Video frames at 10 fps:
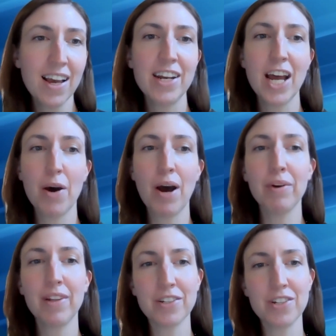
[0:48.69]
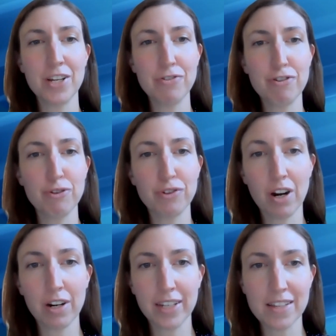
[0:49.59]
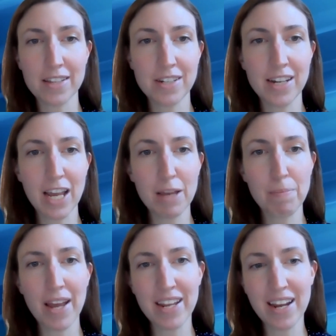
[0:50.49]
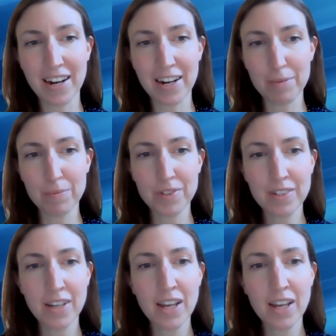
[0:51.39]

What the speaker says: And now I would like to introduce our guest today, Penny Imes.